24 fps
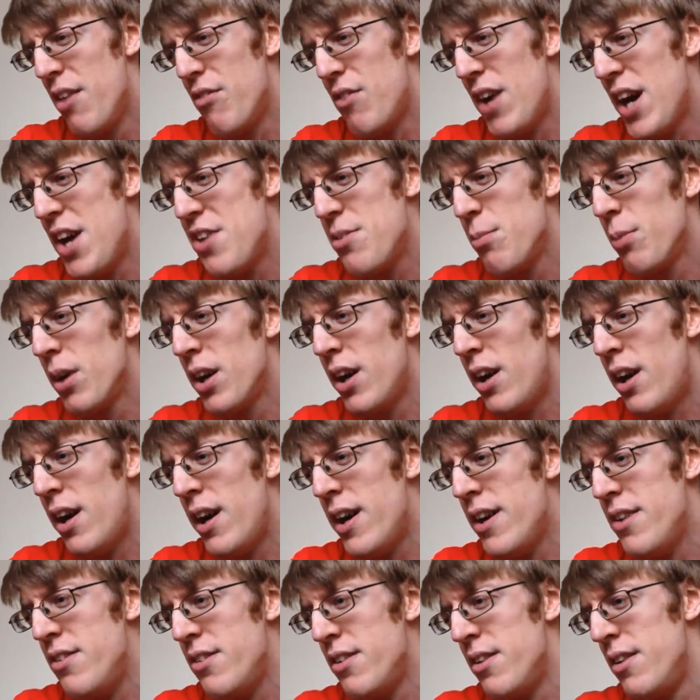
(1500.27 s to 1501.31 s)
random
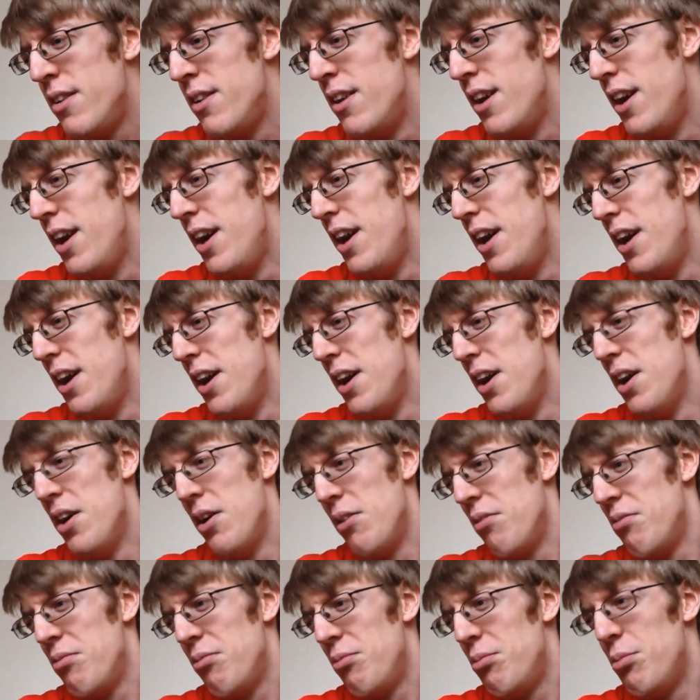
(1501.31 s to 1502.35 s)
guys and
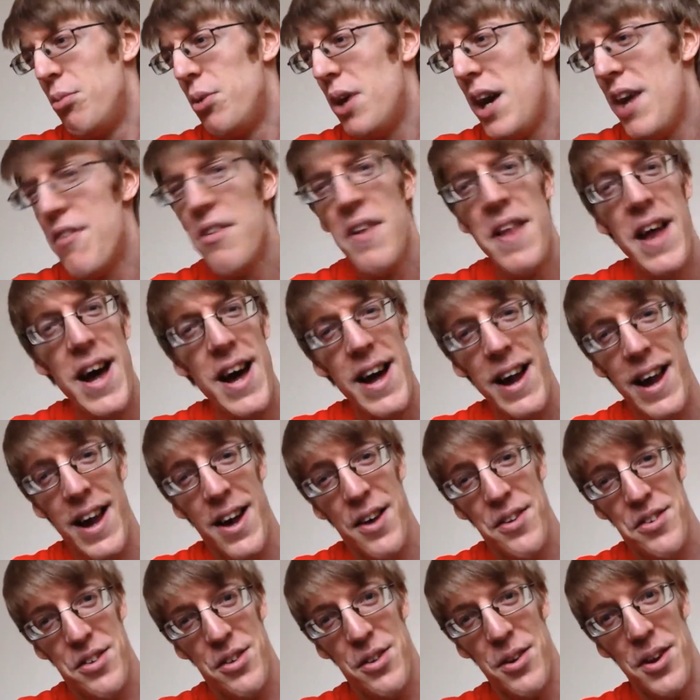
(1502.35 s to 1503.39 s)
whatever the hell
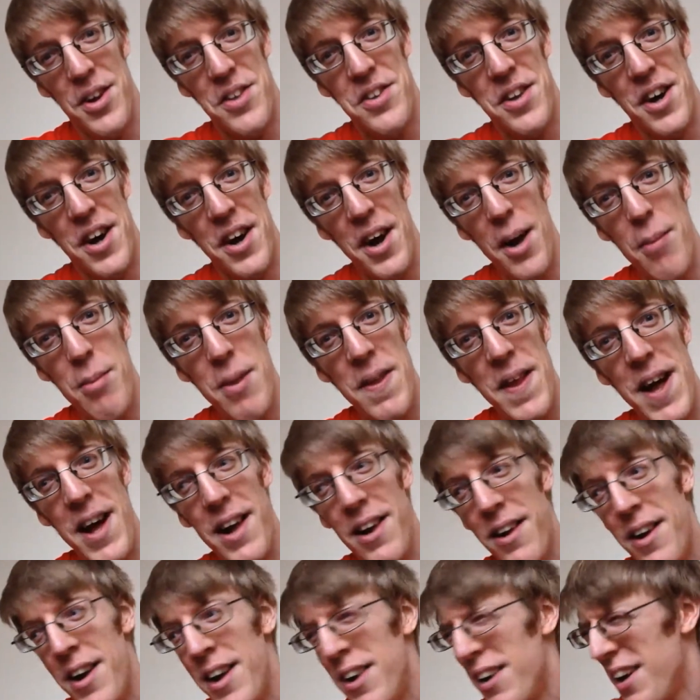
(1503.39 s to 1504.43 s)
else is going to turn up in that
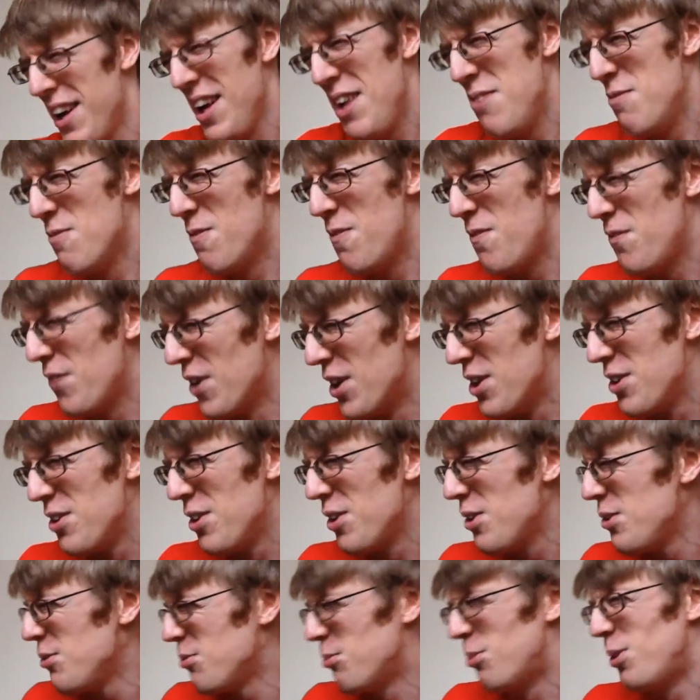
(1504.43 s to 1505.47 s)
line. Like
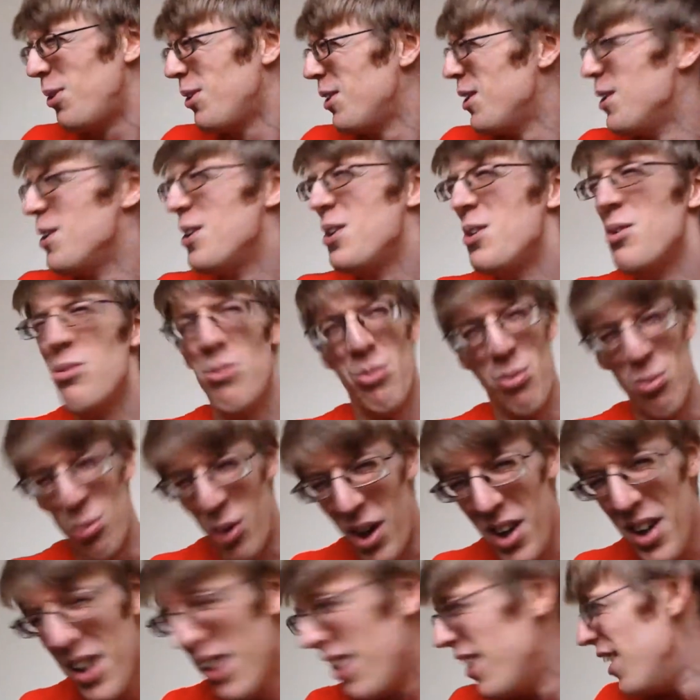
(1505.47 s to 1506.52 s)
Inferno?
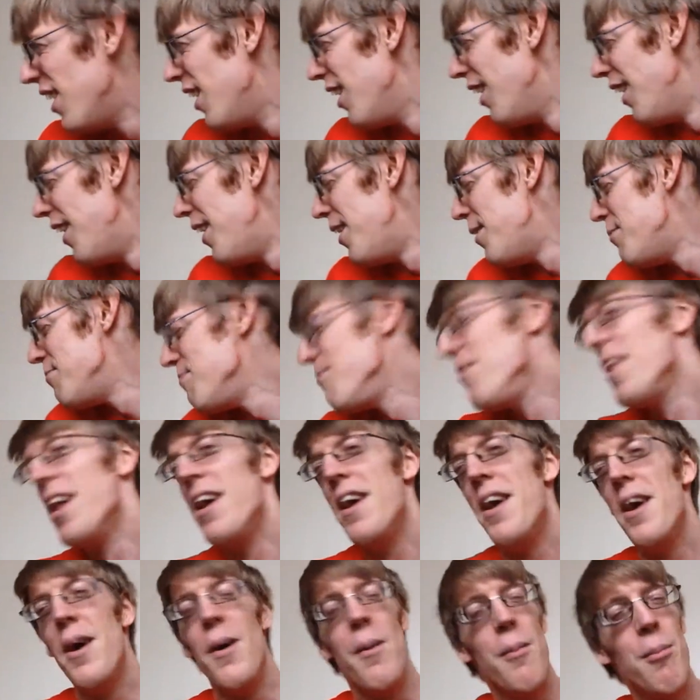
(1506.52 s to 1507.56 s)
What?
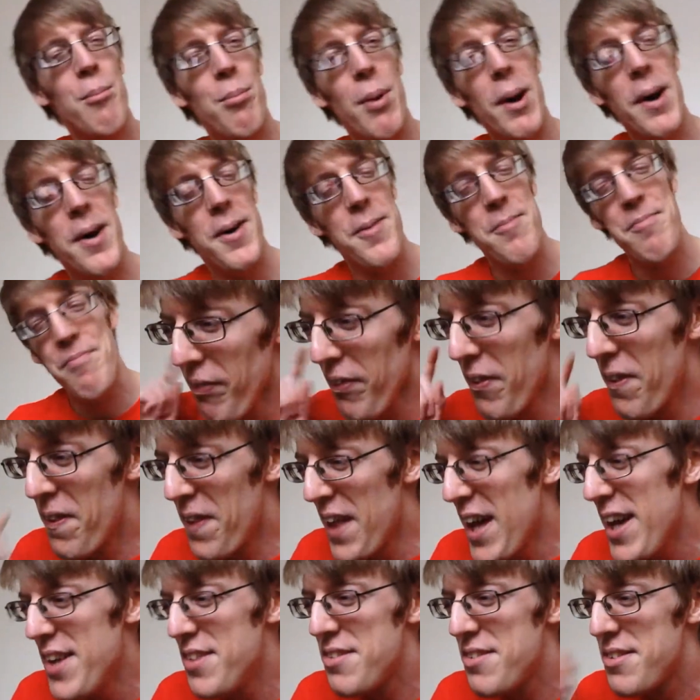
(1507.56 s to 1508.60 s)
But
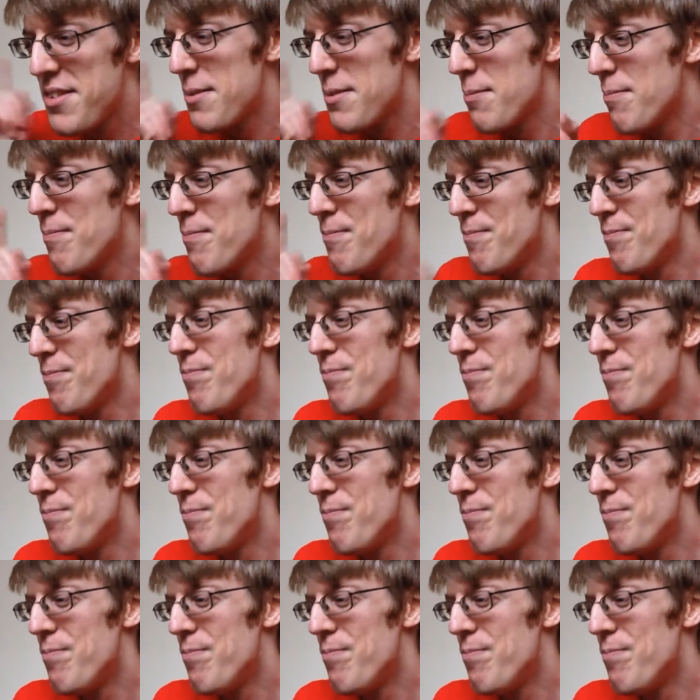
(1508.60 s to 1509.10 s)
this